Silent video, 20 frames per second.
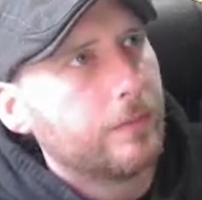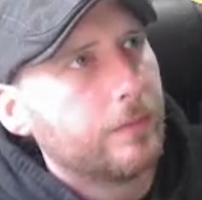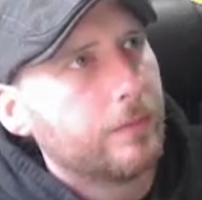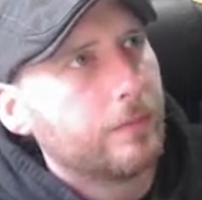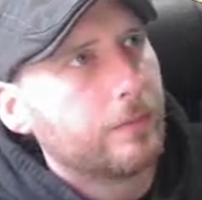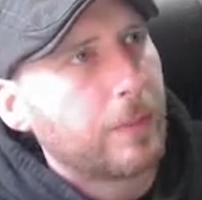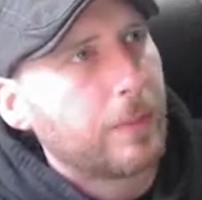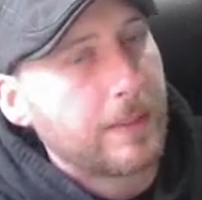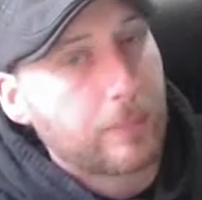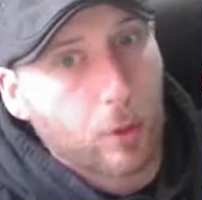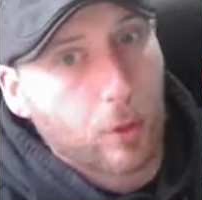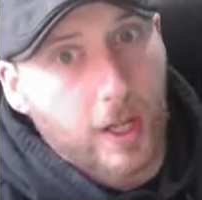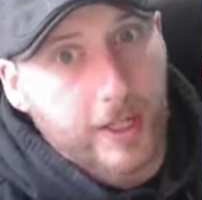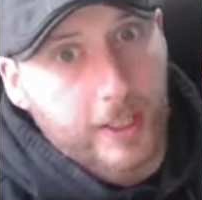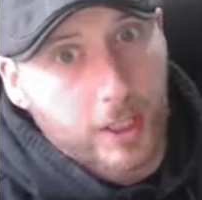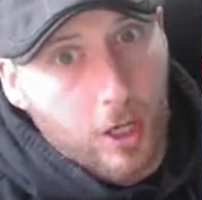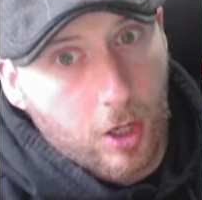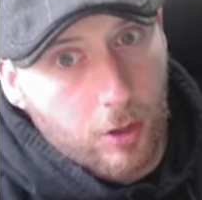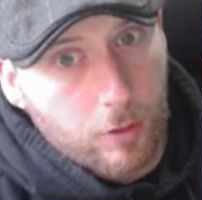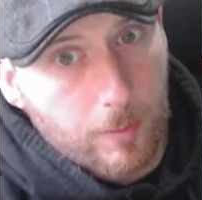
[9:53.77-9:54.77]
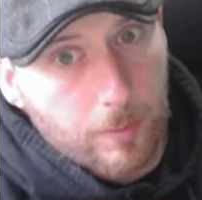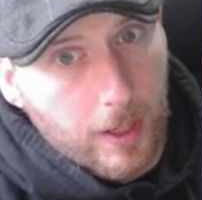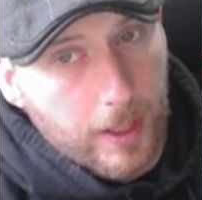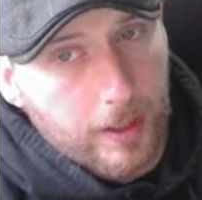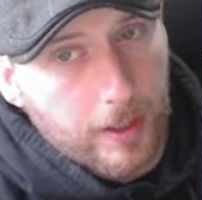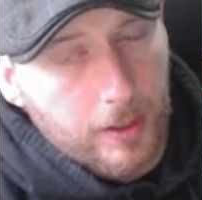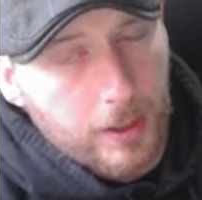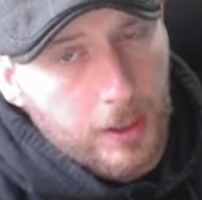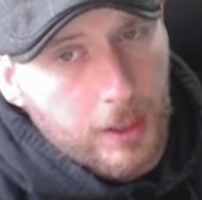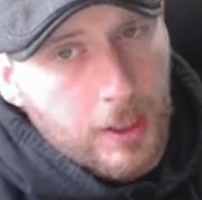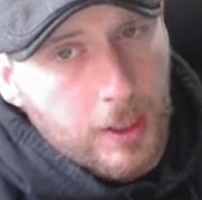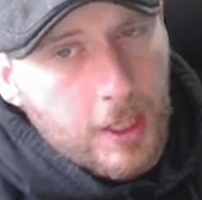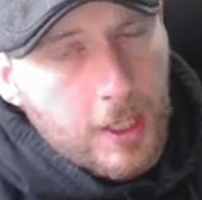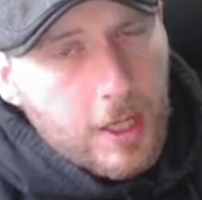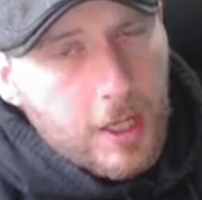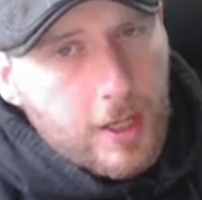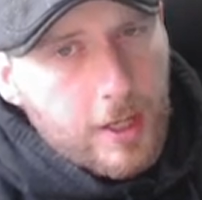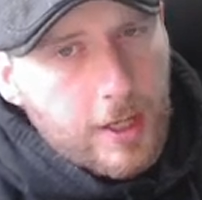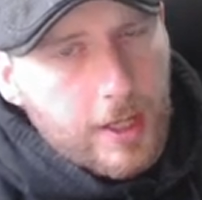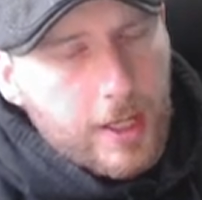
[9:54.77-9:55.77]
people like Homer,
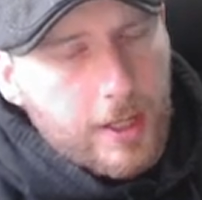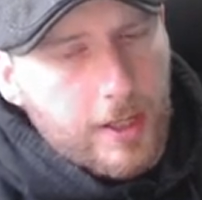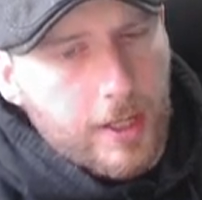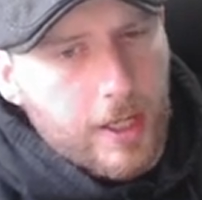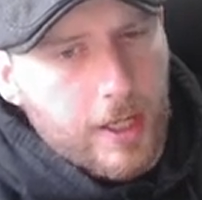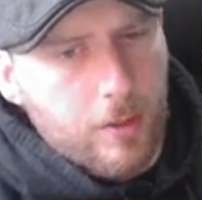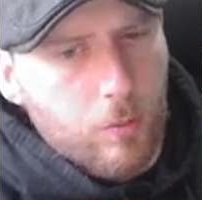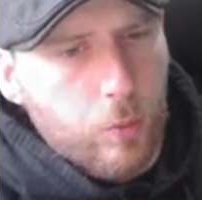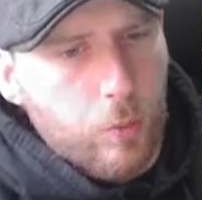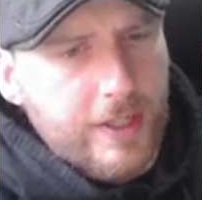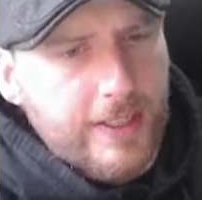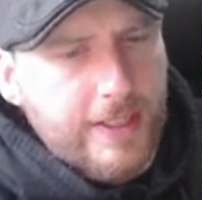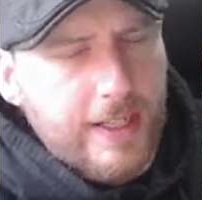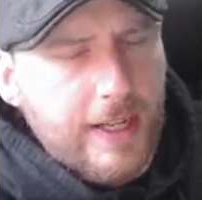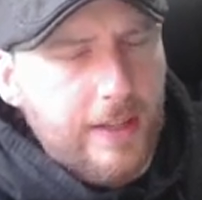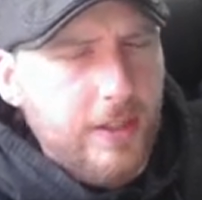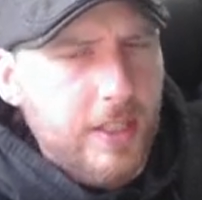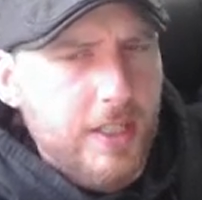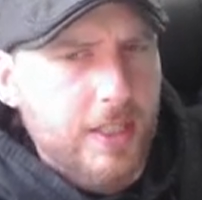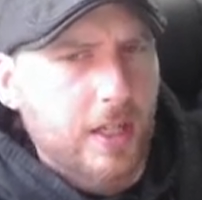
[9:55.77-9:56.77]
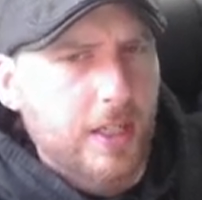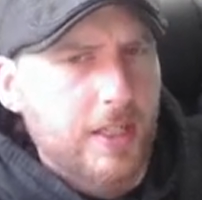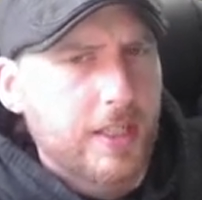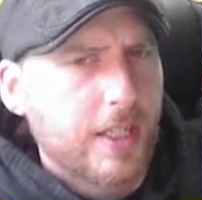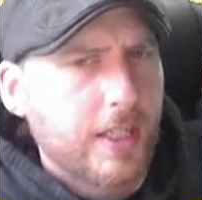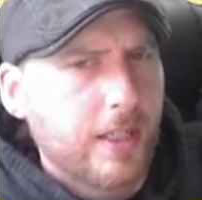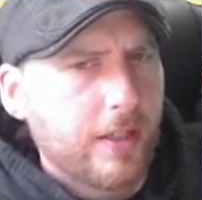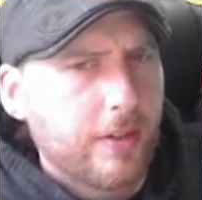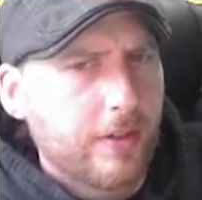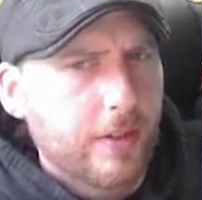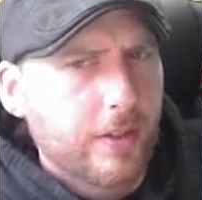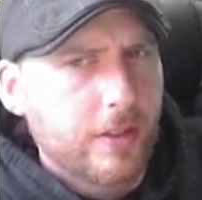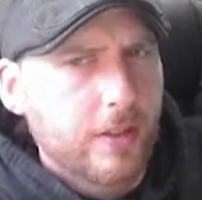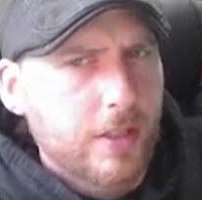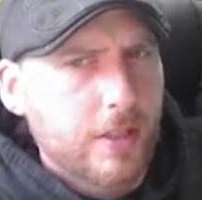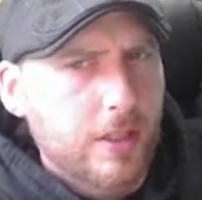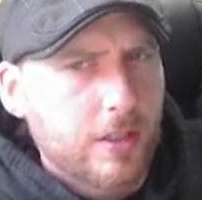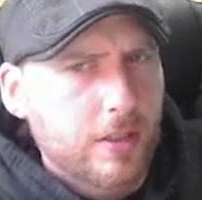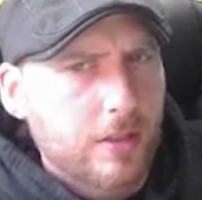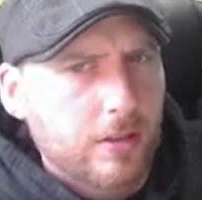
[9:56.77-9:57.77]
we get this idea
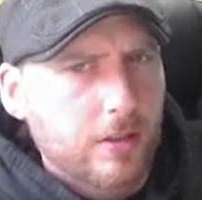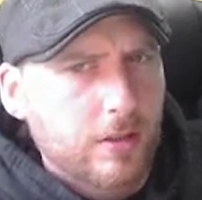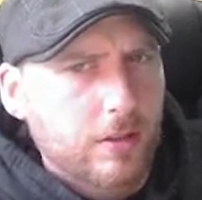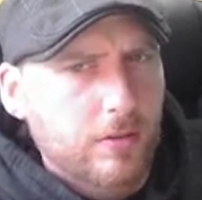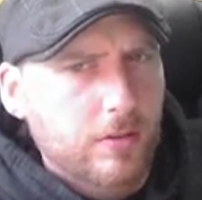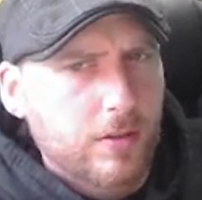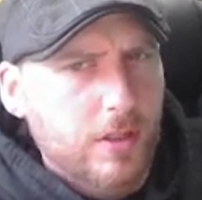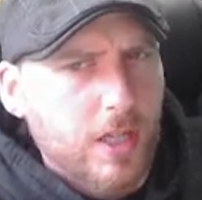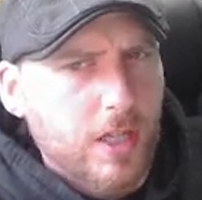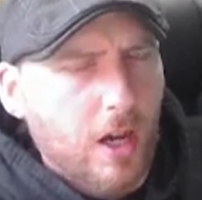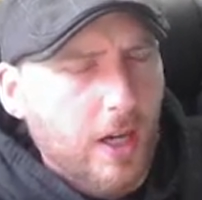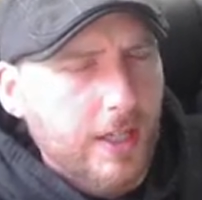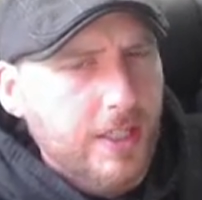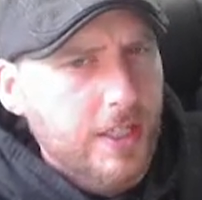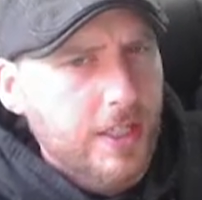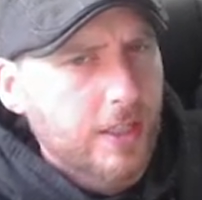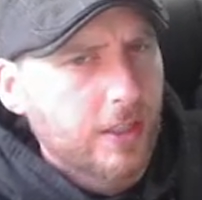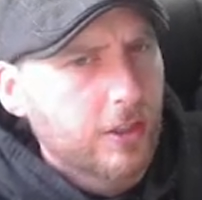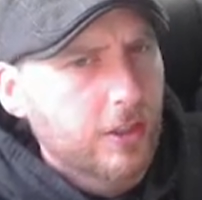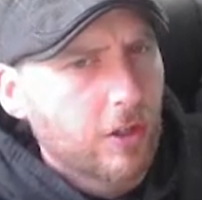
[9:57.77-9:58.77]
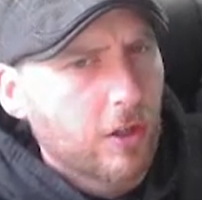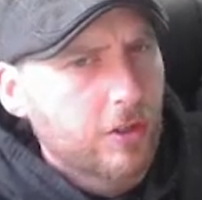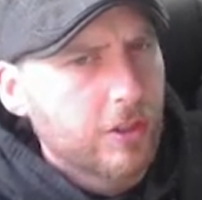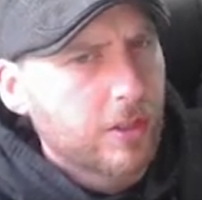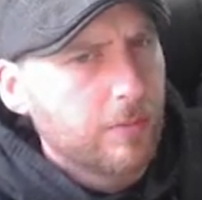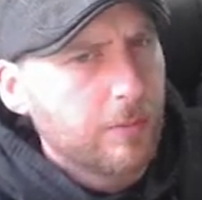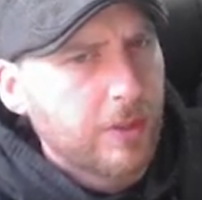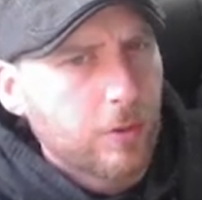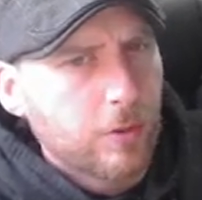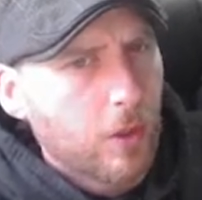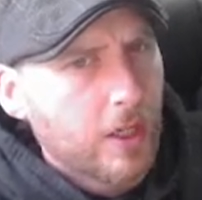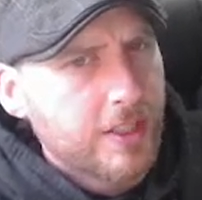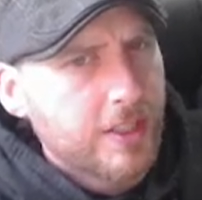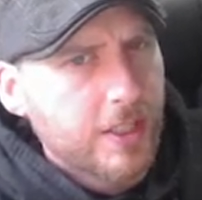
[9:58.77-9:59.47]
that Titan and God can be quite